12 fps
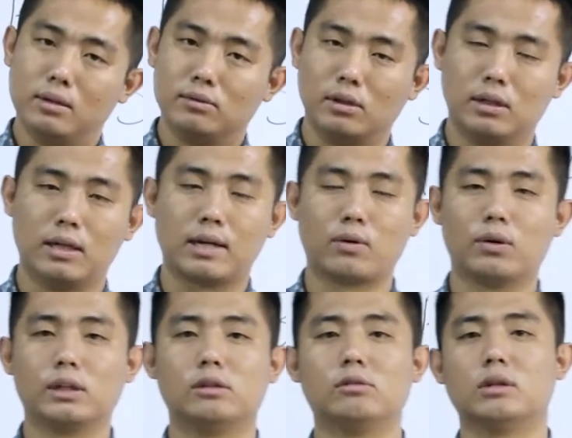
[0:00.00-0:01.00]

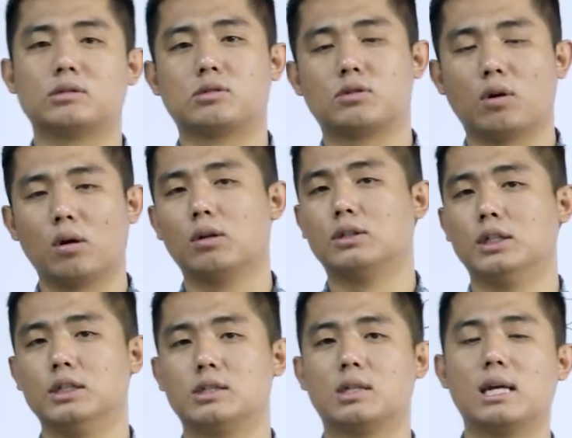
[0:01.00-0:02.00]
according to the
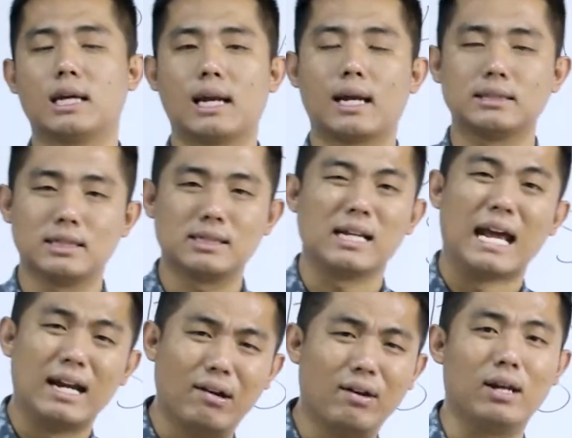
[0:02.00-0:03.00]
sociologists, they cannot just
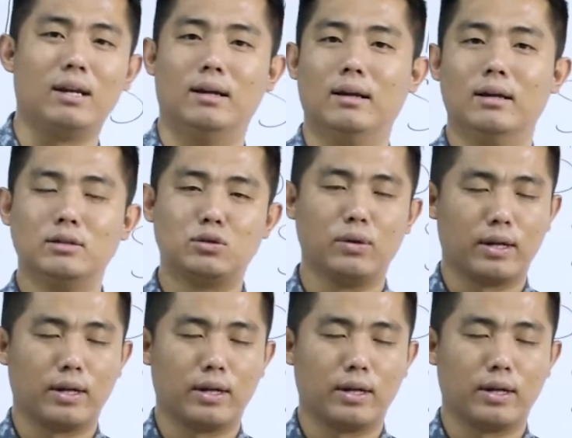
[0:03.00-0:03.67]
agree to